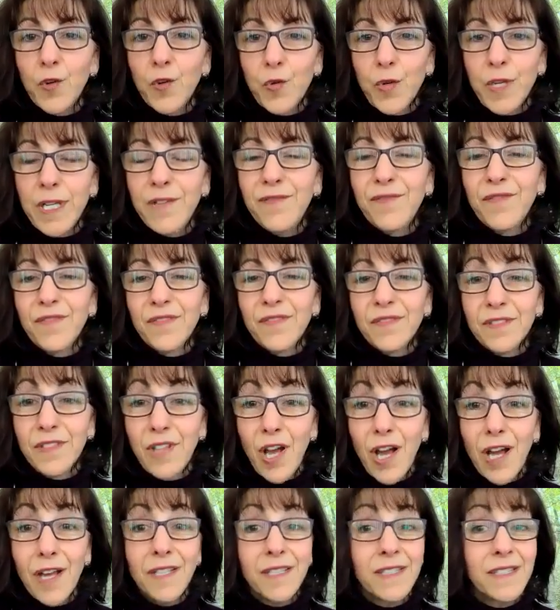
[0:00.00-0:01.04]
grief,
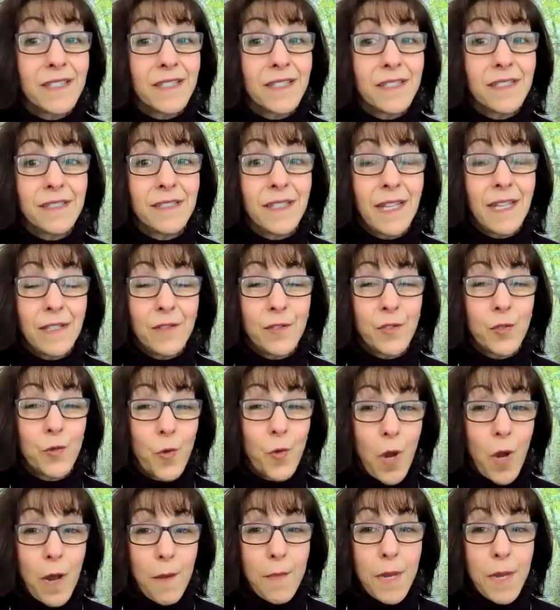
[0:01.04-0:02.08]
loss, and
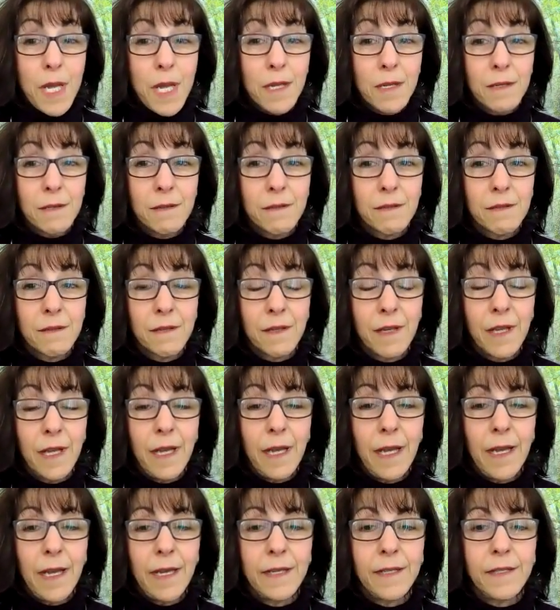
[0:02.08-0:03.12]
trauma,
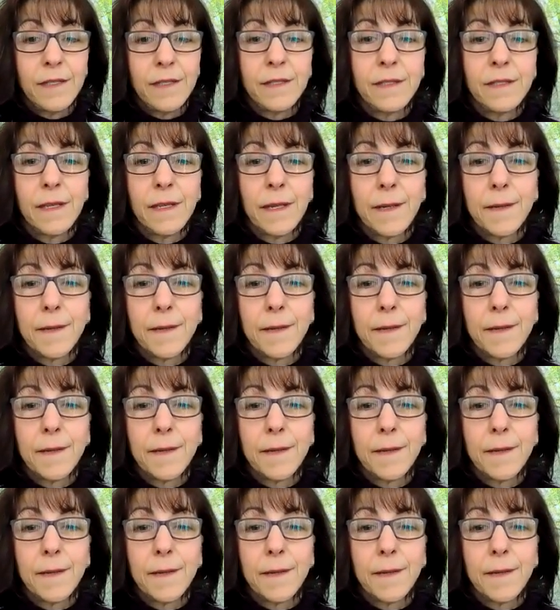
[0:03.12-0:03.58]
and